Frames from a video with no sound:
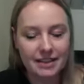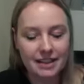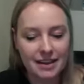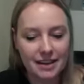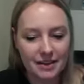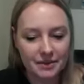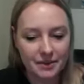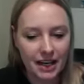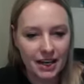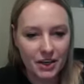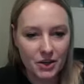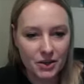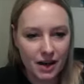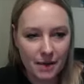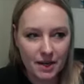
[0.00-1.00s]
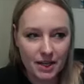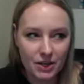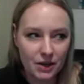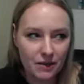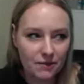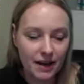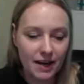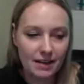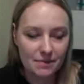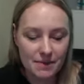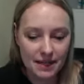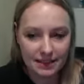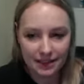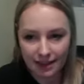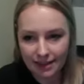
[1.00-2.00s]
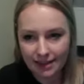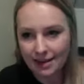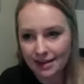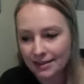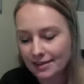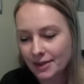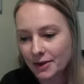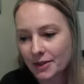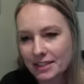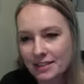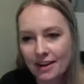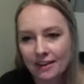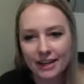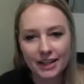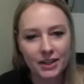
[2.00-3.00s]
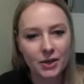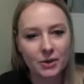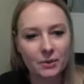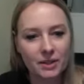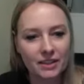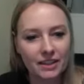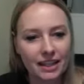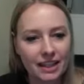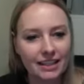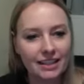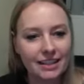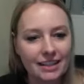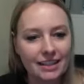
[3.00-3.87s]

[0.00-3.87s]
yeah. And you can find amazing things, so it's not like you're really,